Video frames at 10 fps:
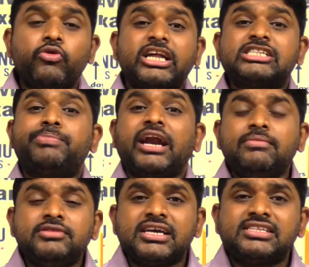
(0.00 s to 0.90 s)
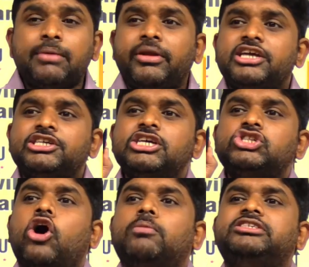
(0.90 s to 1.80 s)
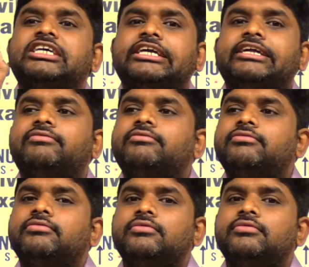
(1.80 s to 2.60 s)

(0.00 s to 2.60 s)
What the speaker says: whereas prelims examination is objective.